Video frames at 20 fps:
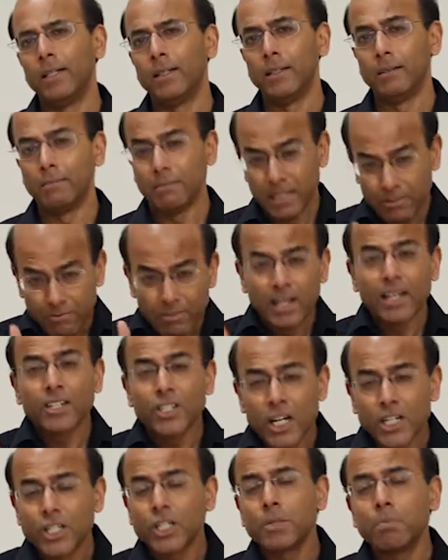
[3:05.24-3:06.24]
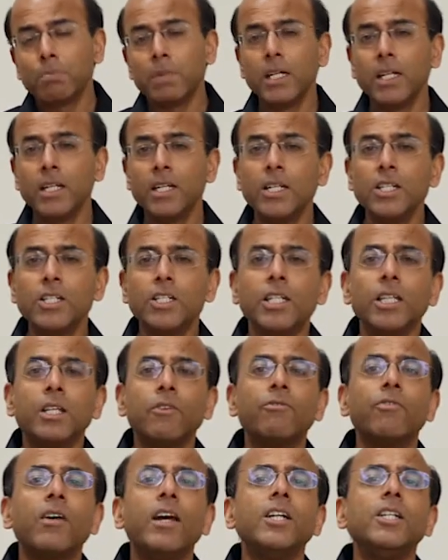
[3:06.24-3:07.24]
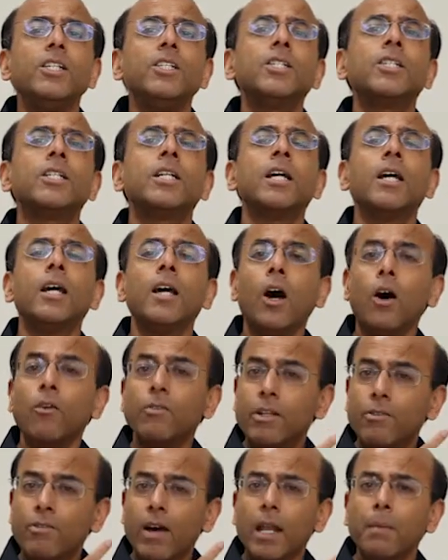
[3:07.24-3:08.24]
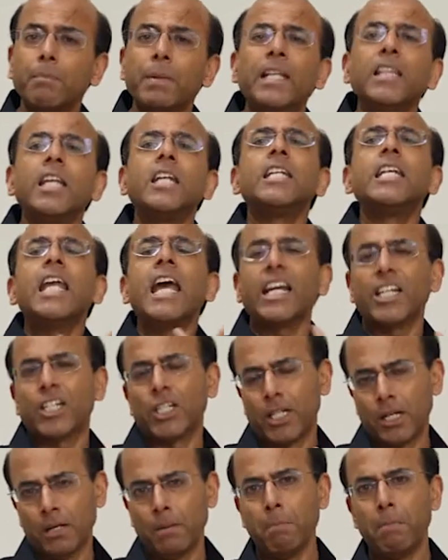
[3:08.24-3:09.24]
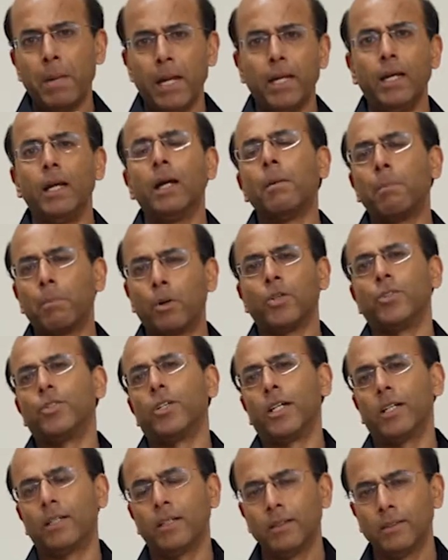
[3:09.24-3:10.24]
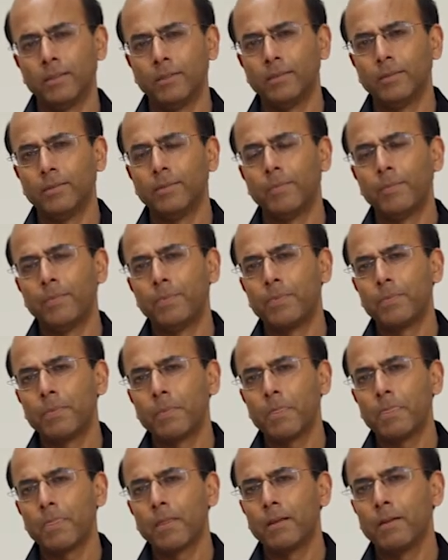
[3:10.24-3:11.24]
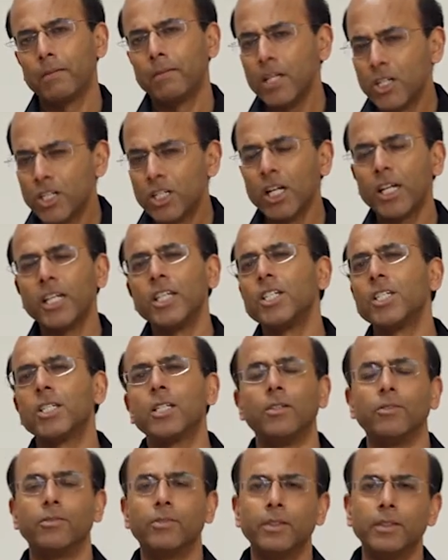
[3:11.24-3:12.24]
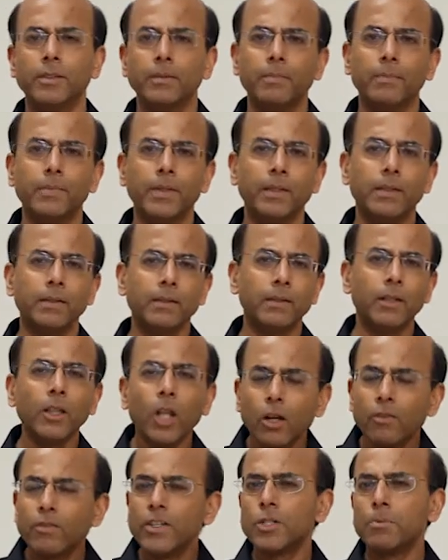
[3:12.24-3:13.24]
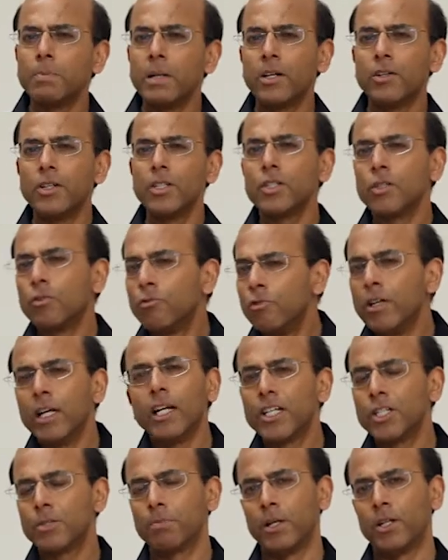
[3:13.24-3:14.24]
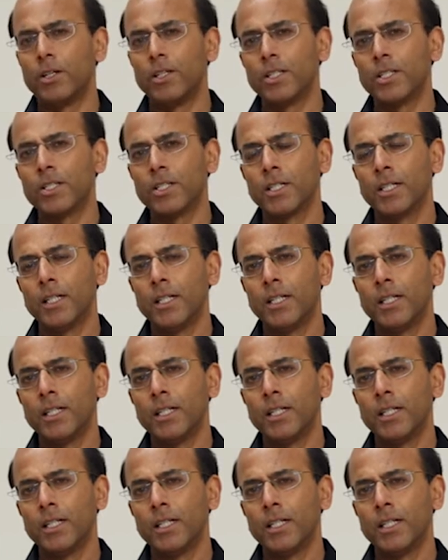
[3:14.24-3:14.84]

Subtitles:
And even as I speak, he's in the phase of developing the next big project. Exciting stuff. A lot of experience, real experience